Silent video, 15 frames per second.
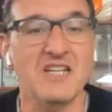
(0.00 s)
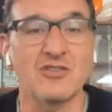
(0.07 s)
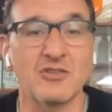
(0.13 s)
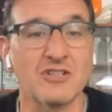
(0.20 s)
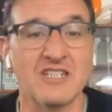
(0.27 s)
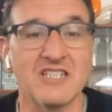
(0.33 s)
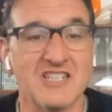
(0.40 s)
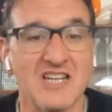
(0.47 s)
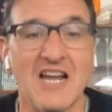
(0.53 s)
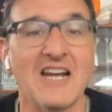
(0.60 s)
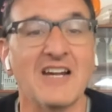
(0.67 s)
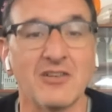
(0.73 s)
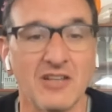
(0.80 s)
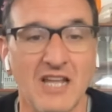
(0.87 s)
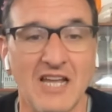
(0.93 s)
in her
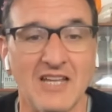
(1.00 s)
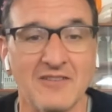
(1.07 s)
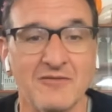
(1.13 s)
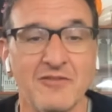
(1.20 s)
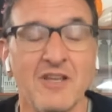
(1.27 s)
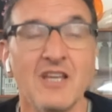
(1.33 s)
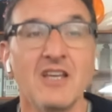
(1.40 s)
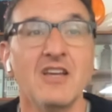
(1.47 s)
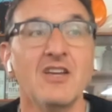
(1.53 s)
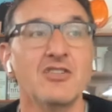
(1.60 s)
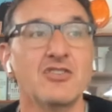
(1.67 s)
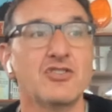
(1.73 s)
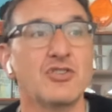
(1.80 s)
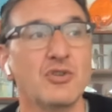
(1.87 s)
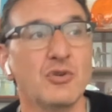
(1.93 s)
entire life
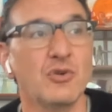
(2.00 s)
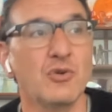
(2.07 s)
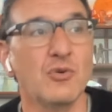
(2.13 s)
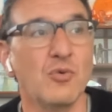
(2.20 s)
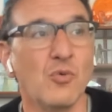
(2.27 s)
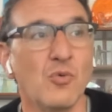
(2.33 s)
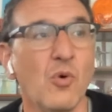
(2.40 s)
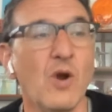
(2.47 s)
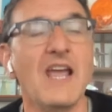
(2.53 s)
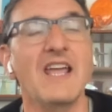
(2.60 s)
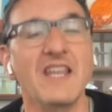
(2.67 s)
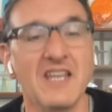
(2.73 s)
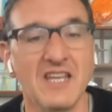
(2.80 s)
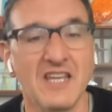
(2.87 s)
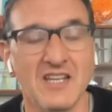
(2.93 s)
to
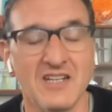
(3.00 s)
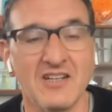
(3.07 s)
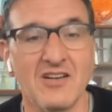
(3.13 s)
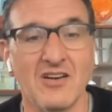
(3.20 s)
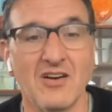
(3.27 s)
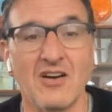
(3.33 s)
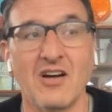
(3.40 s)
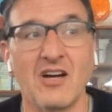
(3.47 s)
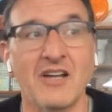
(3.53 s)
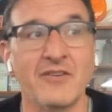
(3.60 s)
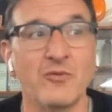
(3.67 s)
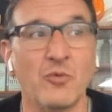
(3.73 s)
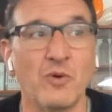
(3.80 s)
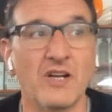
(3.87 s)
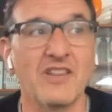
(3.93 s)
weigh in
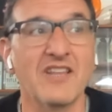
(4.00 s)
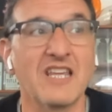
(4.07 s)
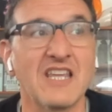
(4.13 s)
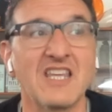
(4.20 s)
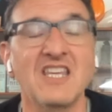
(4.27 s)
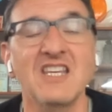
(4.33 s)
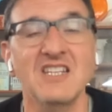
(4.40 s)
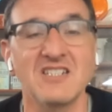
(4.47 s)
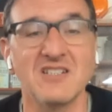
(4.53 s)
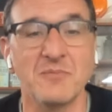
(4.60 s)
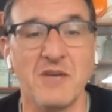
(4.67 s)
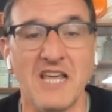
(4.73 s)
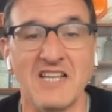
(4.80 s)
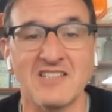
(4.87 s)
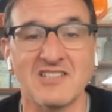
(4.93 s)
on one of the key
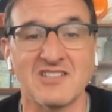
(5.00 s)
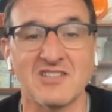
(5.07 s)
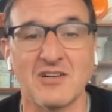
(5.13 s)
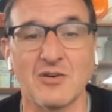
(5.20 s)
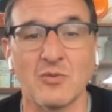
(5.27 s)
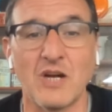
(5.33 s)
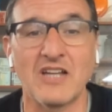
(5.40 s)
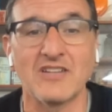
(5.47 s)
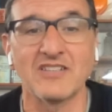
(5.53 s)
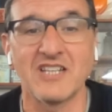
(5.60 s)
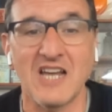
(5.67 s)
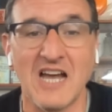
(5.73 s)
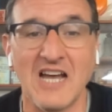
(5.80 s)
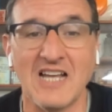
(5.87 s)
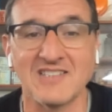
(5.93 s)
debates around
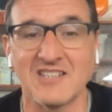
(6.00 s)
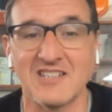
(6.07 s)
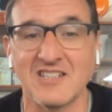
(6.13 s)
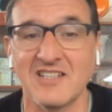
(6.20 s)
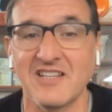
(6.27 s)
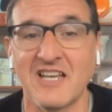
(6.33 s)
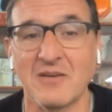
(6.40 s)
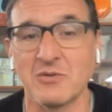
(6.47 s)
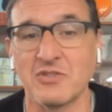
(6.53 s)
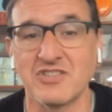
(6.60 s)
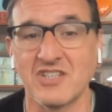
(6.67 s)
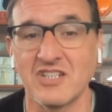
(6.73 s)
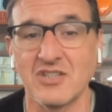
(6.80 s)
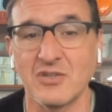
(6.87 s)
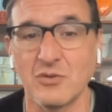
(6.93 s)
Gaza, and that was
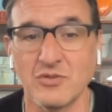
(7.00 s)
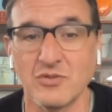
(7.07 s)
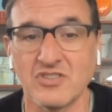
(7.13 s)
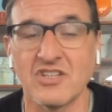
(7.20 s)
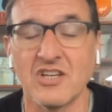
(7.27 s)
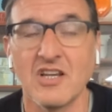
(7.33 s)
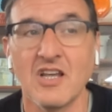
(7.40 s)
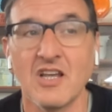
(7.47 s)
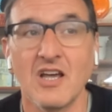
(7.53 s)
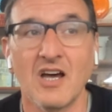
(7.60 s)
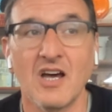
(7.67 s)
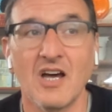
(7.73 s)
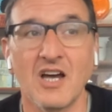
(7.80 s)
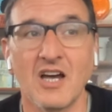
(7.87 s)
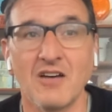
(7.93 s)
the use
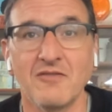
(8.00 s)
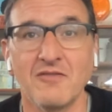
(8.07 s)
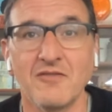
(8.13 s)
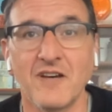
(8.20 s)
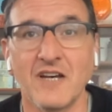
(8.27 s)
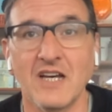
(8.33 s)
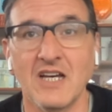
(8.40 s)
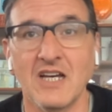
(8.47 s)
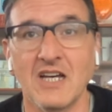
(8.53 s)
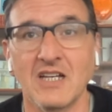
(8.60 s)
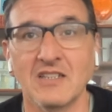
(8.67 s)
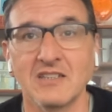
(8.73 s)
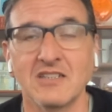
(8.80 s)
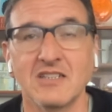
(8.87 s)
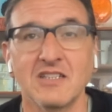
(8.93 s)
of
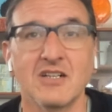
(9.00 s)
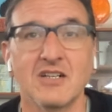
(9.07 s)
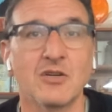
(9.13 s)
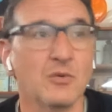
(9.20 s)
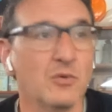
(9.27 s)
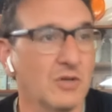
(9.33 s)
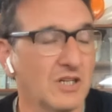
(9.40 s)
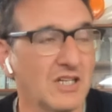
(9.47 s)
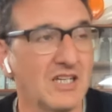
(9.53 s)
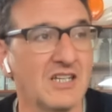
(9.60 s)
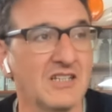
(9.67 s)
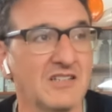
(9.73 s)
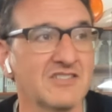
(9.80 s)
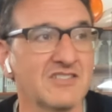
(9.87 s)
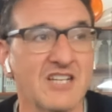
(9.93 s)
uh, you know
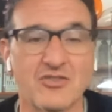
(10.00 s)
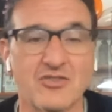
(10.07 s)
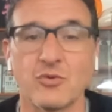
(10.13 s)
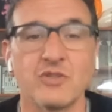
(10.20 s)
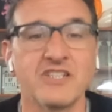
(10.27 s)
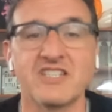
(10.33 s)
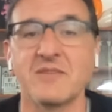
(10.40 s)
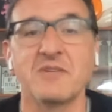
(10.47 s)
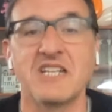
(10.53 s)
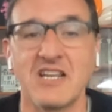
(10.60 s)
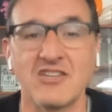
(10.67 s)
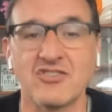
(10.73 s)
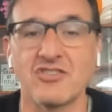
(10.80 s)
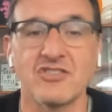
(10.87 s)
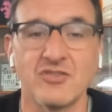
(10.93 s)
uh, sexual
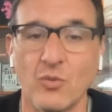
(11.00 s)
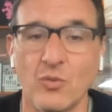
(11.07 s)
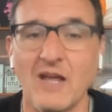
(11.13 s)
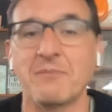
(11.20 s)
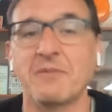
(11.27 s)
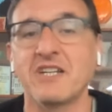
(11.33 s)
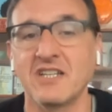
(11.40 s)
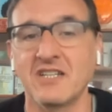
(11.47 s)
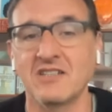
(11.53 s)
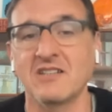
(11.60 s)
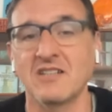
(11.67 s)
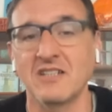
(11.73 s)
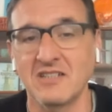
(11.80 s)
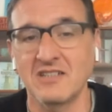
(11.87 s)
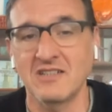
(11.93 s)
intimidation as a weapon
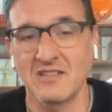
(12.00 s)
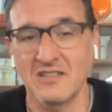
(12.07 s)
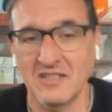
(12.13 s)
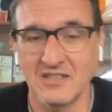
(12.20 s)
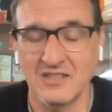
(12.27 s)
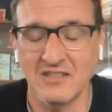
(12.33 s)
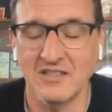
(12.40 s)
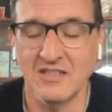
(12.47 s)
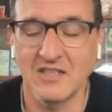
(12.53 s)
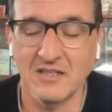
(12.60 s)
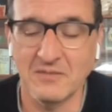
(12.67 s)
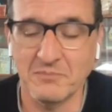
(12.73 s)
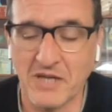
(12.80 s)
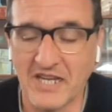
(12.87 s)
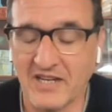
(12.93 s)
in in, in
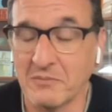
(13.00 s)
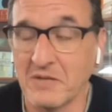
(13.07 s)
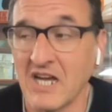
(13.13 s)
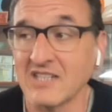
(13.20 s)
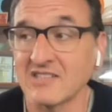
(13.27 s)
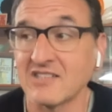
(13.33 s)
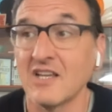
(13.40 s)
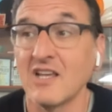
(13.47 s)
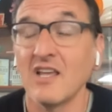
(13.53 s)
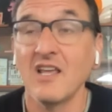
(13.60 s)
uh, by Hamas,